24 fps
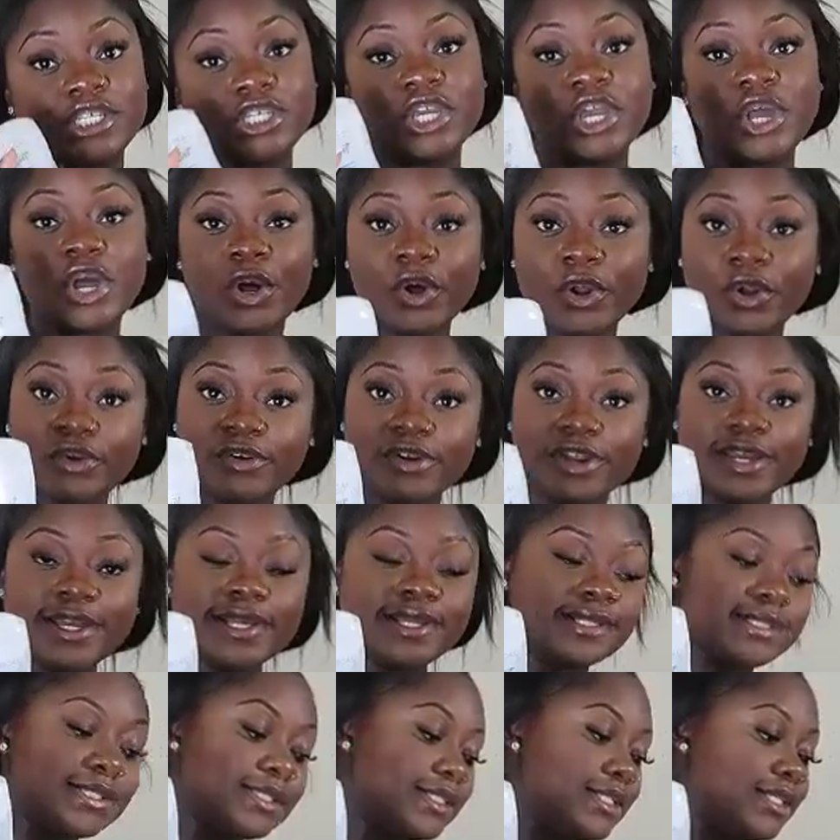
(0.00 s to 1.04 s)

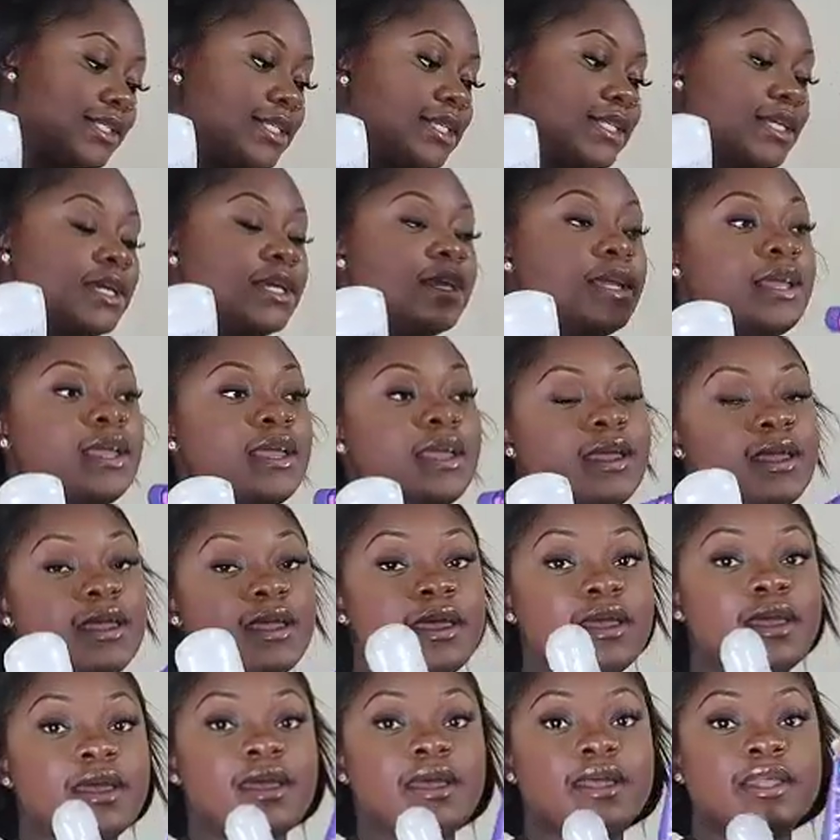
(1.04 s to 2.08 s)
deodorant,
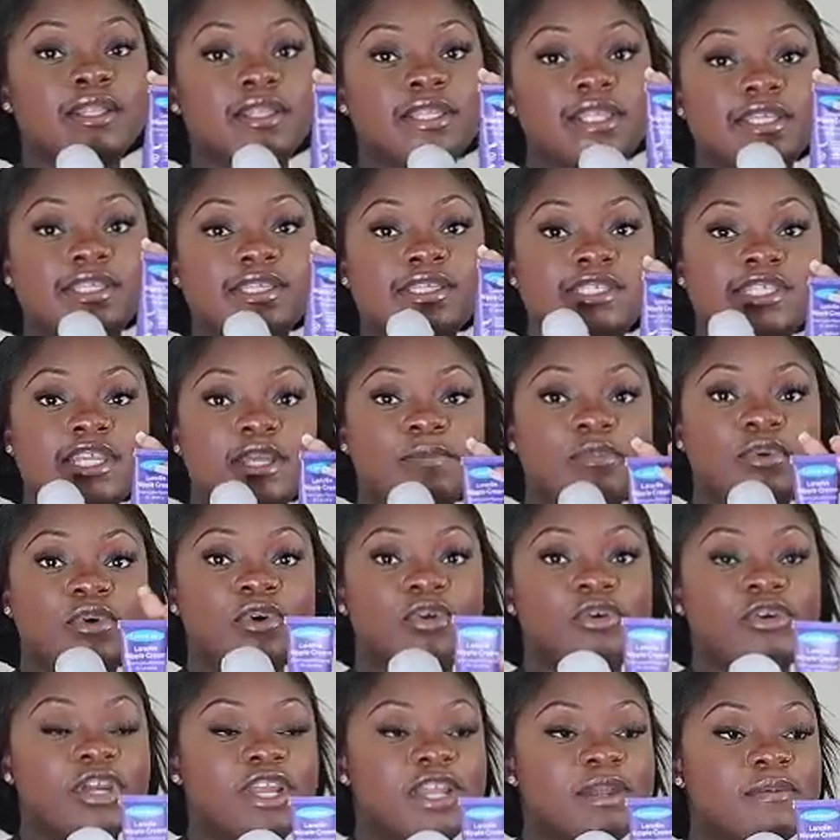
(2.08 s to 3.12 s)
this nipple
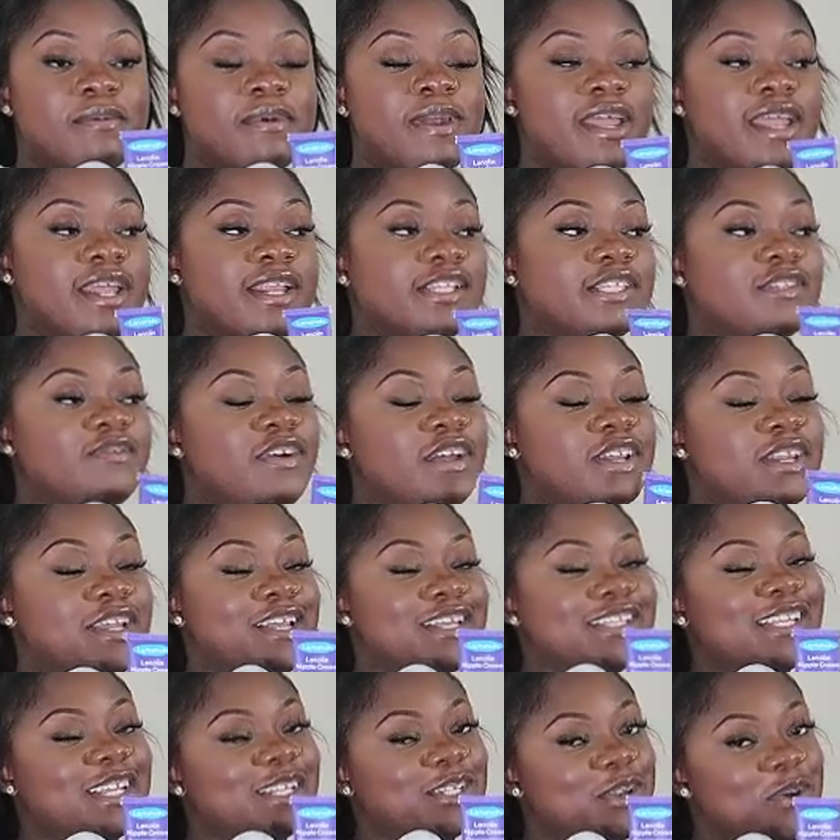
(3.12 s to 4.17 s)
cream, and it's funny
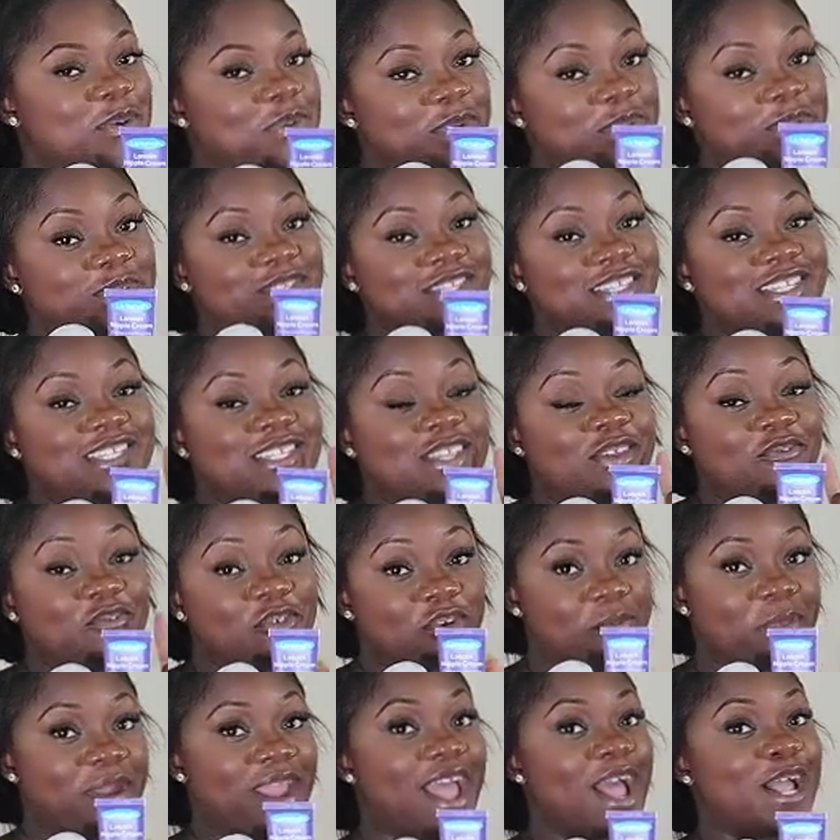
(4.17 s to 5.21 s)
because I don't use this
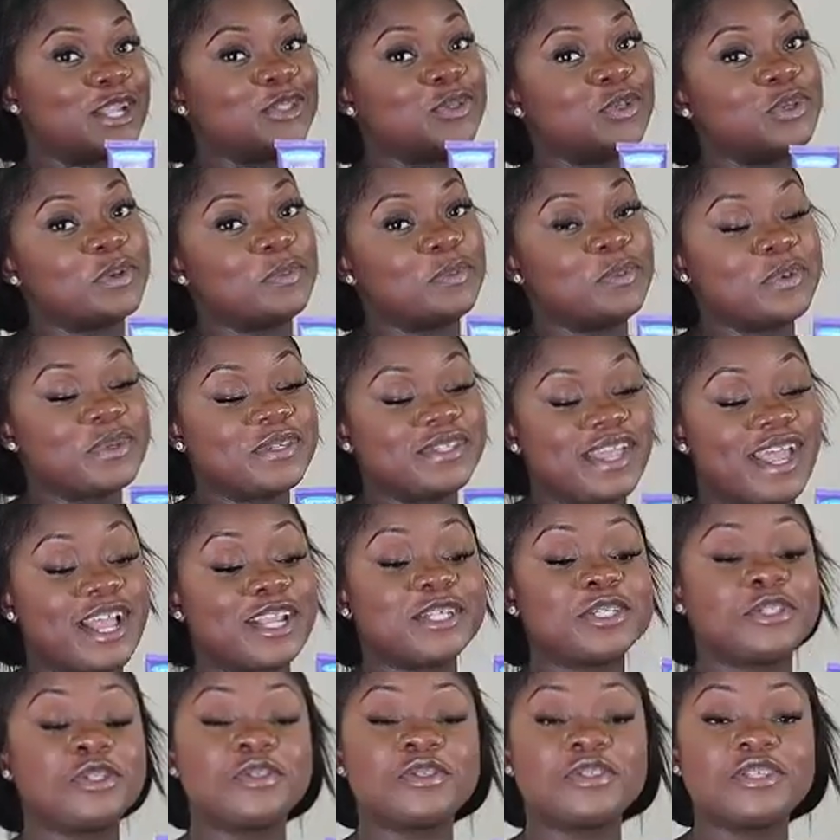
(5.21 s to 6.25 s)
for my actual nipples. I
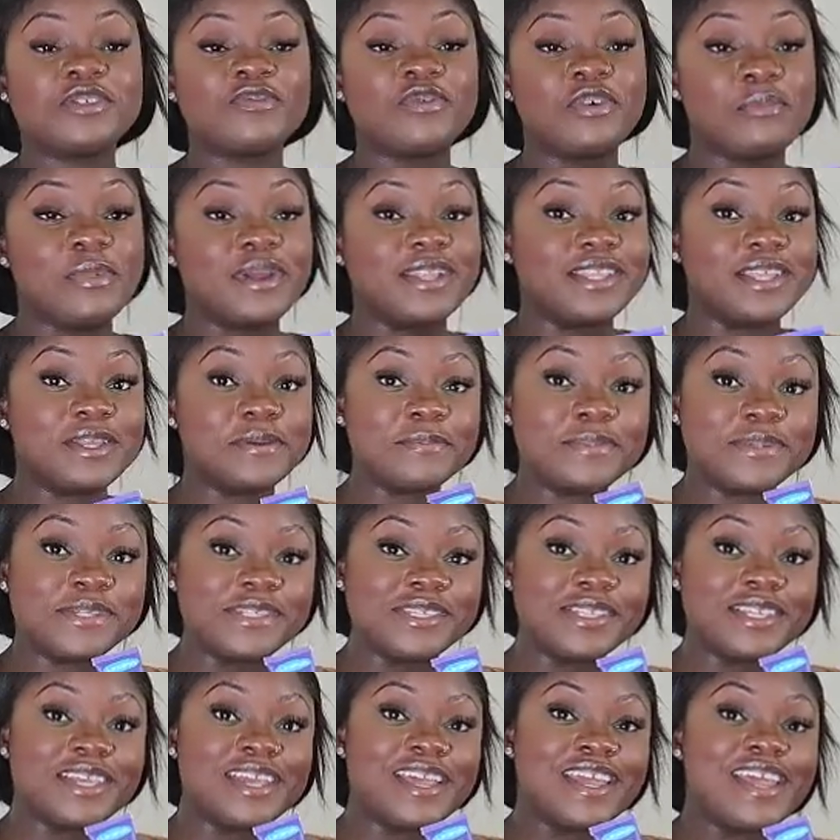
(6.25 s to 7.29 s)
actually use this for my
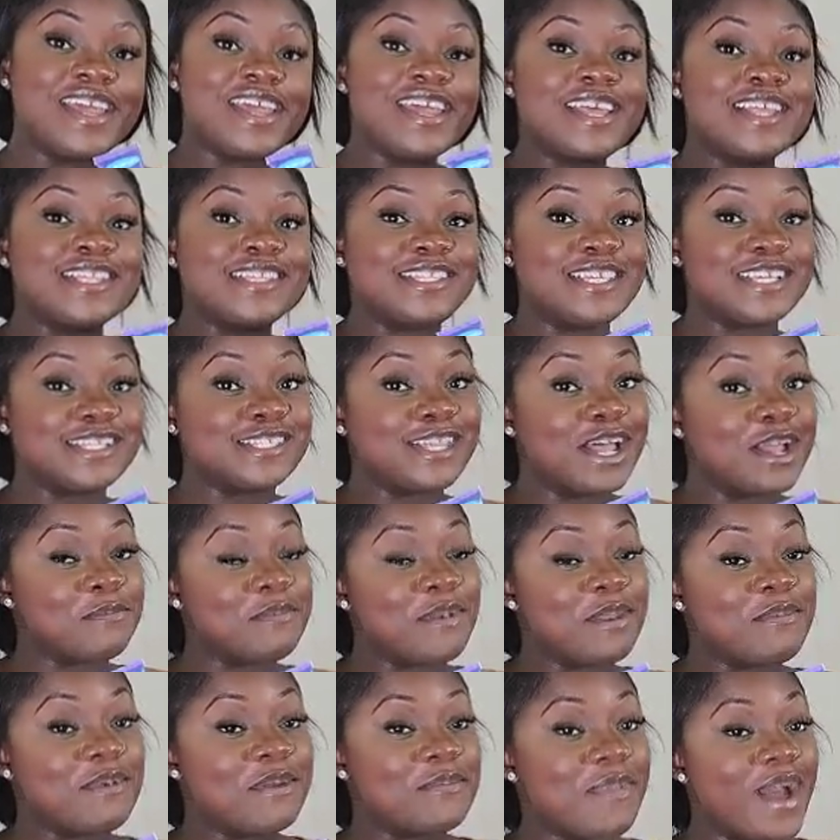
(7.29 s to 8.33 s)
lips. TikTok
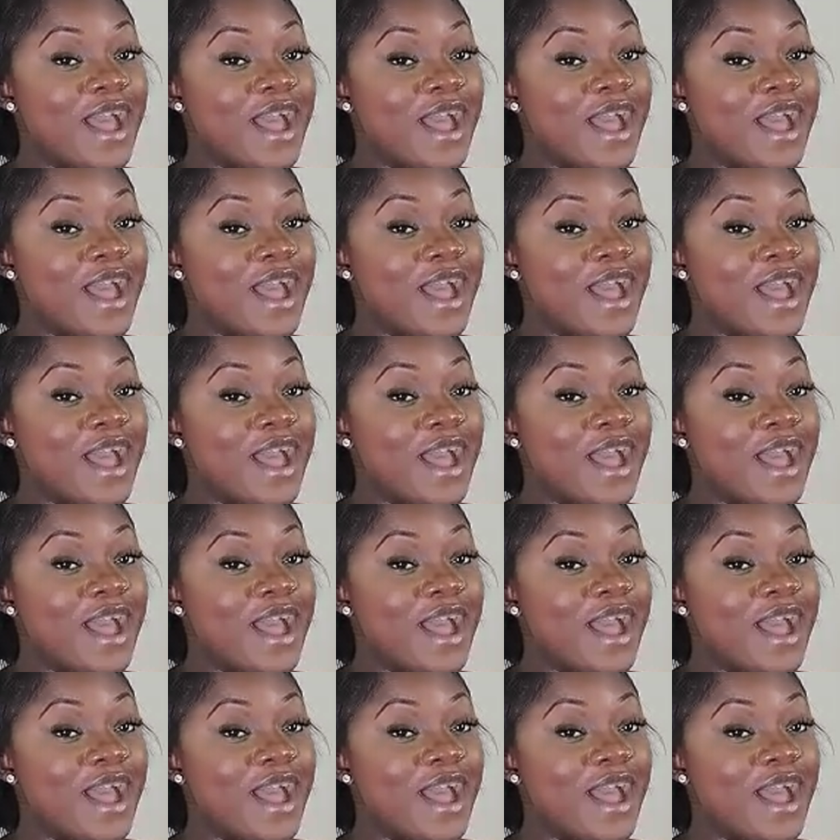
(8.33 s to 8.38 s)
made me